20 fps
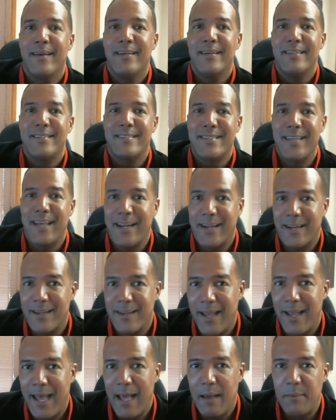set
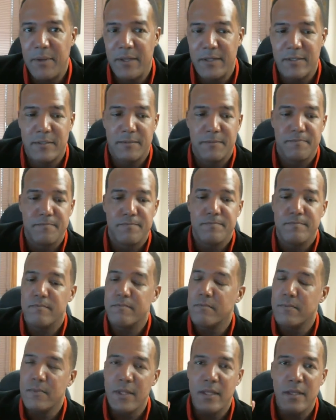good habits
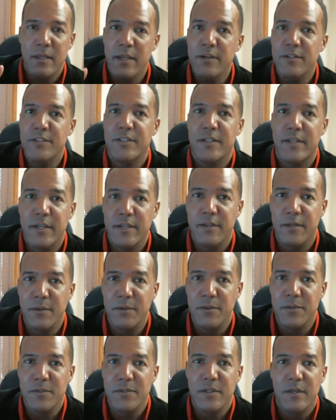here's the good
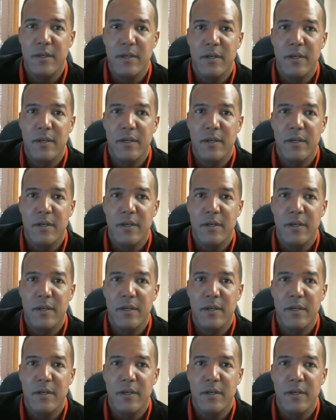news